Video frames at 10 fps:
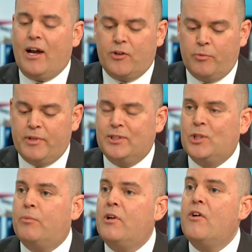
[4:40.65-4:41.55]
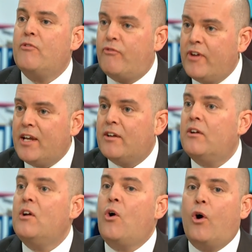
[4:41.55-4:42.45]
How can we stop
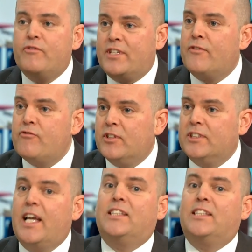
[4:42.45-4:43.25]
fear of difference?